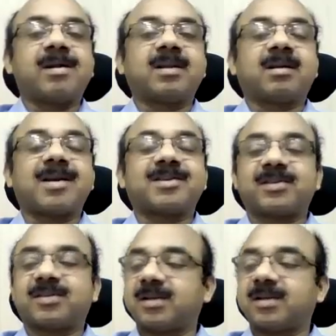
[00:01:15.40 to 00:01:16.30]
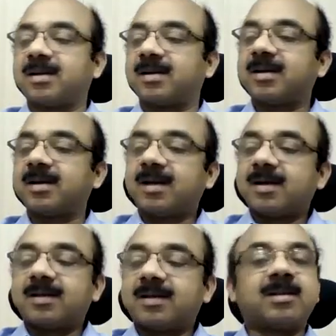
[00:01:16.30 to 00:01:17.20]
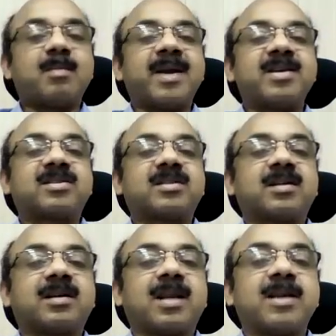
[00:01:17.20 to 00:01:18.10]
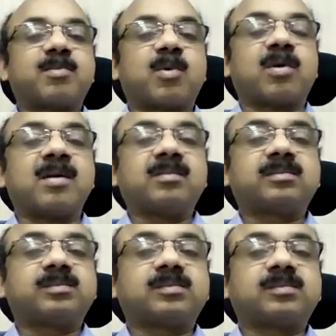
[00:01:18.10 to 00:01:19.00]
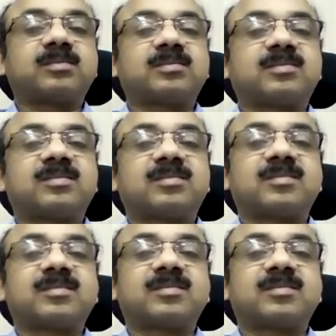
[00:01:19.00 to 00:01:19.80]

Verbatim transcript: all the classes uh, in the mains uh, live program? Yeah,